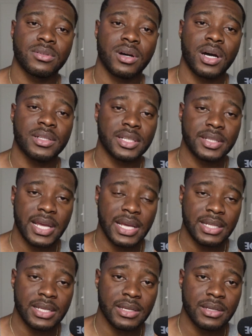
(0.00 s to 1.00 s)
on the
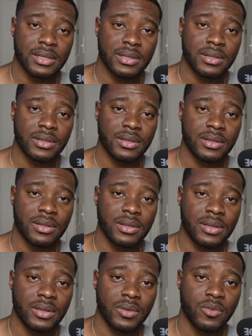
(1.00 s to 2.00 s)
daily
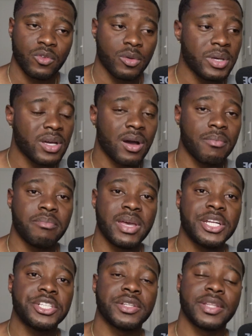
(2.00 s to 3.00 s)
will become
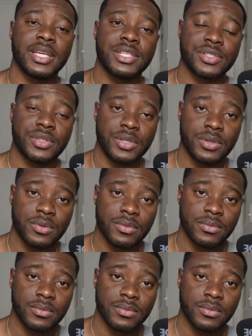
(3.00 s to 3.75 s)
major things to you.